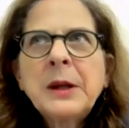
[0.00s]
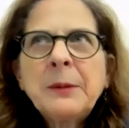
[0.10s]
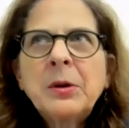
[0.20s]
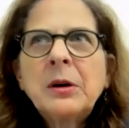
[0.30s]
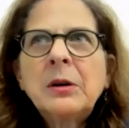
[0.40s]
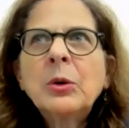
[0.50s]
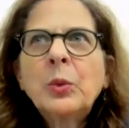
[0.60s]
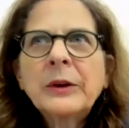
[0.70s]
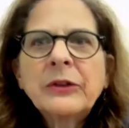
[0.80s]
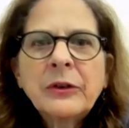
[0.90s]
people
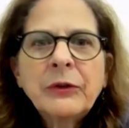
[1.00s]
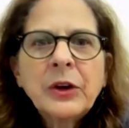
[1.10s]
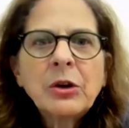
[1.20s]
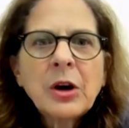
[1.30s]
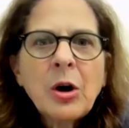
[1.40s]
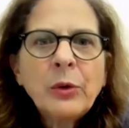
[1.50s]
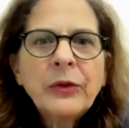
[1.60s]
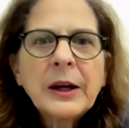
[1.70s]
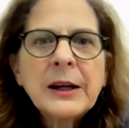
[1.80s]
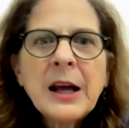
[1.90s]
with severe
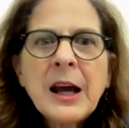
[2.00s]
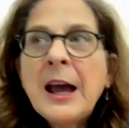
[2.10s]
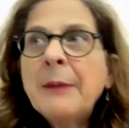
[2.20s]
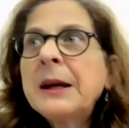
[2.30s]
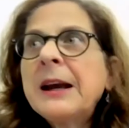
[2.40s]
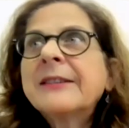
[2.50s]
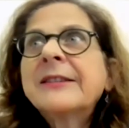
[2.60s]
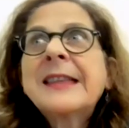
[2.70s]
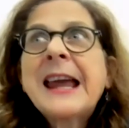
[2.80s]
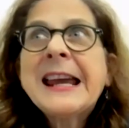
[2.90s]
COVID
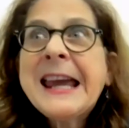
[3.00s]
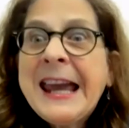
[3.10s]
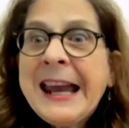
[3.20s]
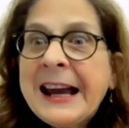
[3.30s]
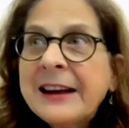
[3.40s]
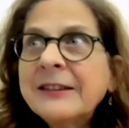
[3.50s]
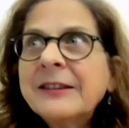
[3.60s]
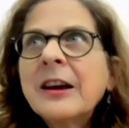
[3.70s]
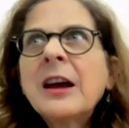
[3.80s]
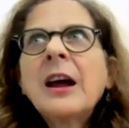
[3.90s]
because they can't